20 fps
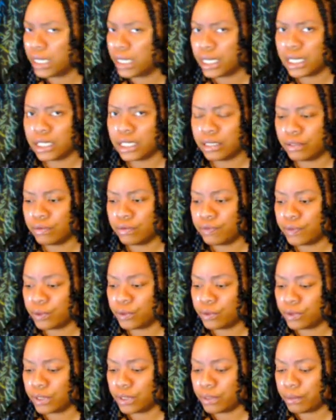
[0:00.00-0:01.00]
And the
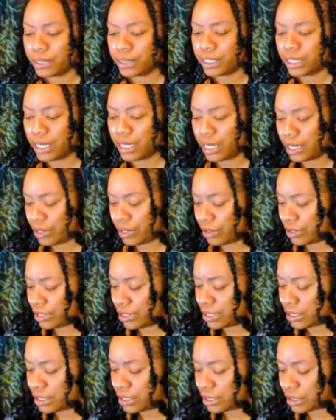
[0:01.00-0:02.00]
Fool could be an
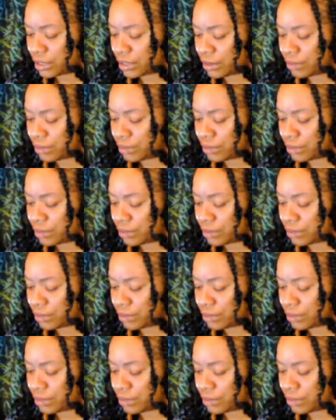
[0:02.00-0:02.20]
Aries.